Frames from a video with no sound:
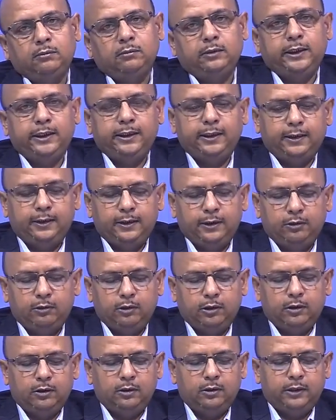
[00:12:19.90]
data that you
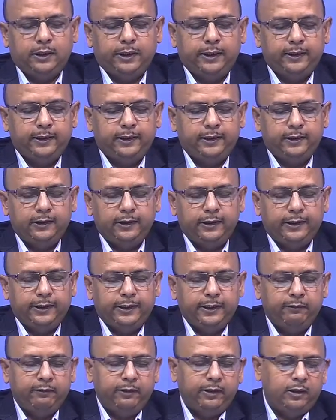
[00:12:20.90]
are collecting in the
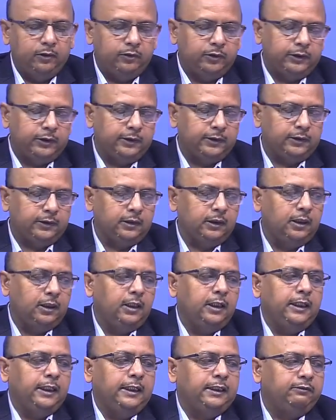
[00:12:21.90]
data warehouses
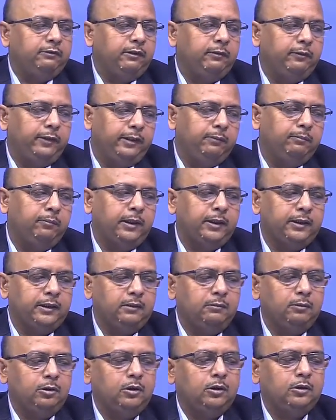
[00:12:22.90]
is very
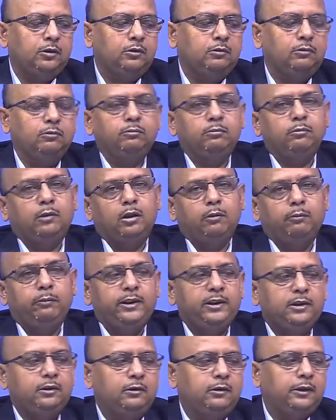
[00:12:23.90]
important, because
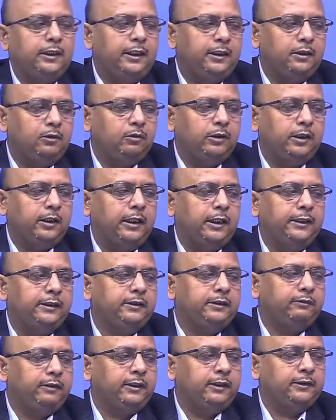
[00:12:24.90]
based on that you can
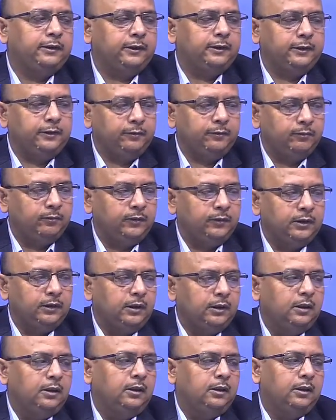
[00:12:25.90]
identify certain
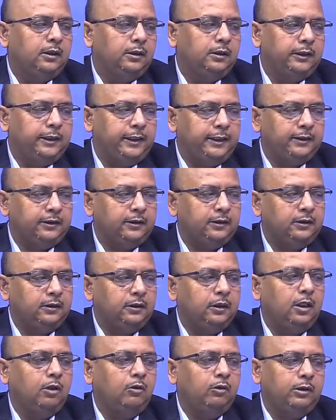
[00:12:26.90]
things
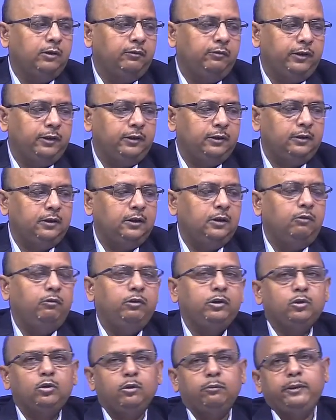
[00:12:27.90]
out of it
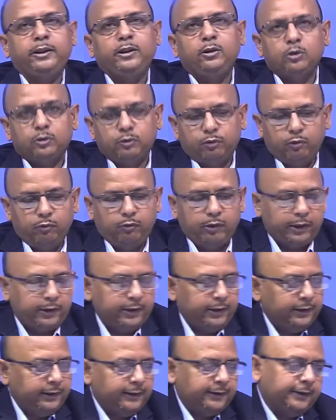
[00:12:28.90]
which could be useful for
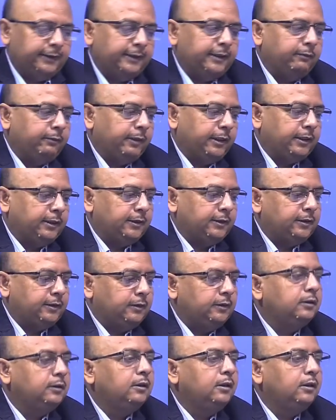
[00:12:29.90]
the decision makers.